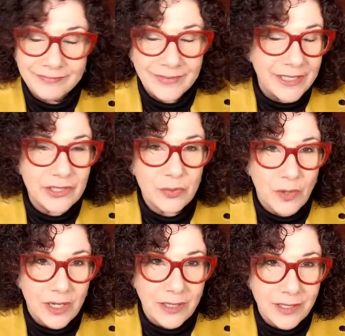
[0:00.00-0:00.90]
in his
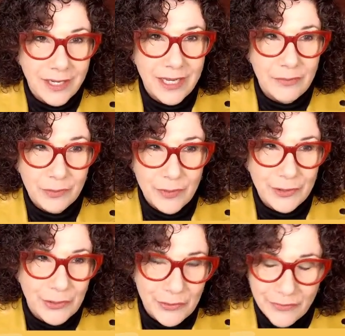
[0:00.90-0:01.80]
20s and he was with his
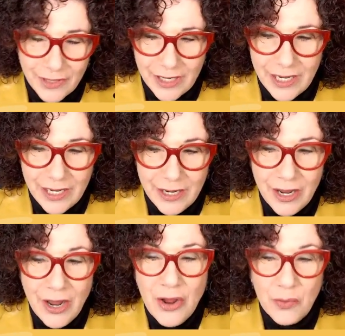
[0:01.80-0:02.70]
girlfriend and he
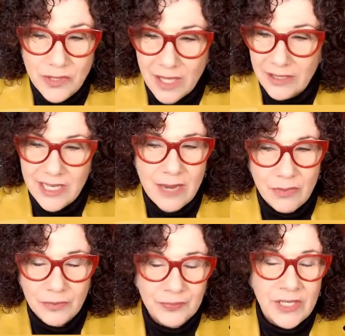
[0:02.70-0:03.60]
was on the
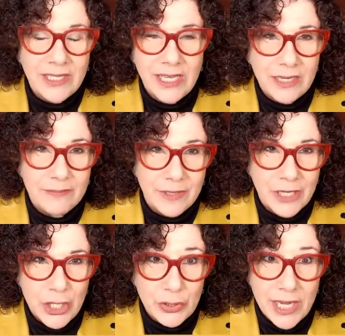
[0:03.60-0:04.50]
table getting
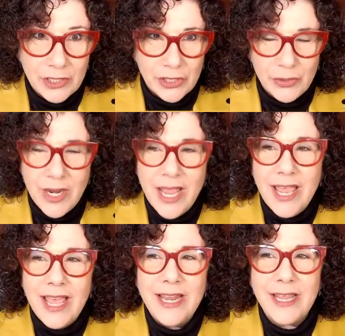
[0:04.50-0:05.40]
another tattoo
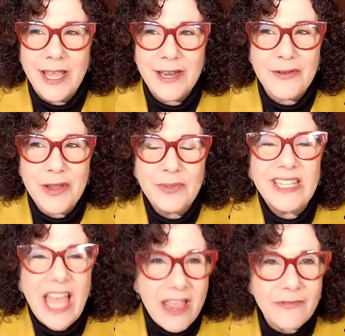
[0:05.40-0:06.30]
and he kind of he was
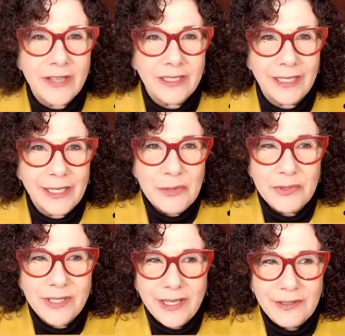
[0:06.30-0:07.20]
laughing like he
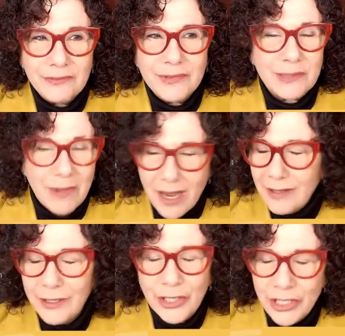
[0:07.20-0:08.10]
was like
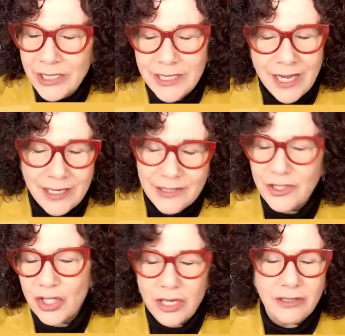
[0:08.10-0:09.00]
smiling couldn't contain his
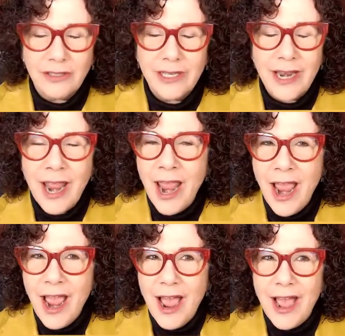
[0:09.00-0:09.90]
chuckle and
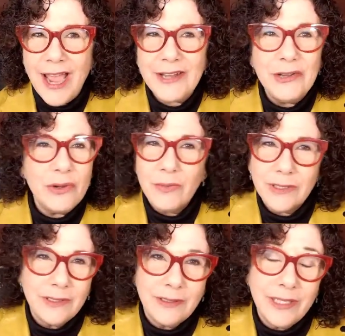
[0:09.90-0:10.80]
i knew it
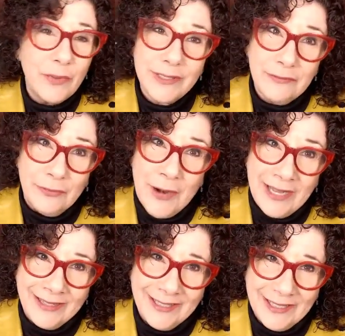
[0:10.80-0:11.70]
wasn't he wasn't
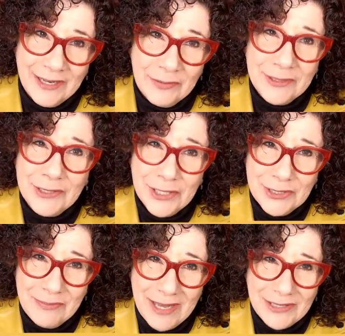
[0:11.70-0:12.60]
friendly it was
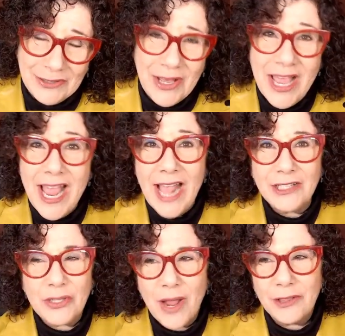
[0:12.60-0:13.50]
judgmental and
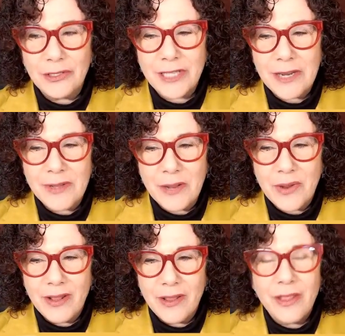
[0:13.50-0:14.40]
so i looked at him and i
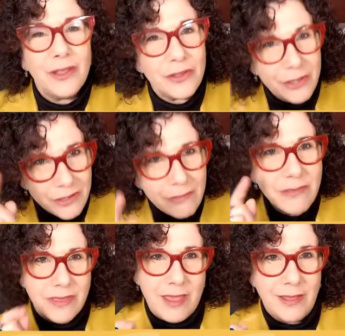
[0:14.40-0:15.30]
went you
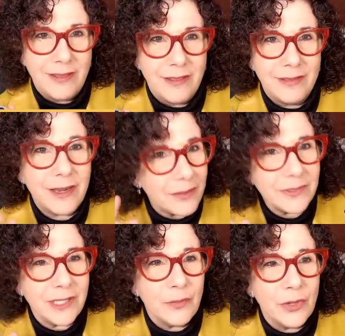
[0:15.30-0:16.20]
think that i'm
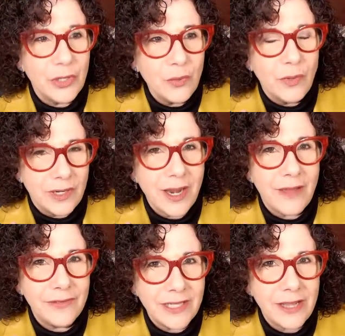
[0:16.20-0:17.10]
someone who wouldn't have
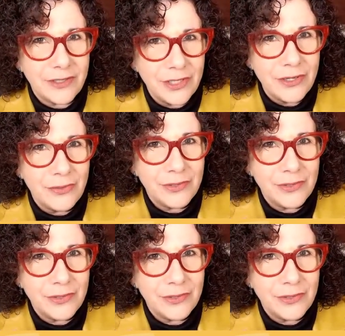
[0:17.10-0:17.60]
a tattoo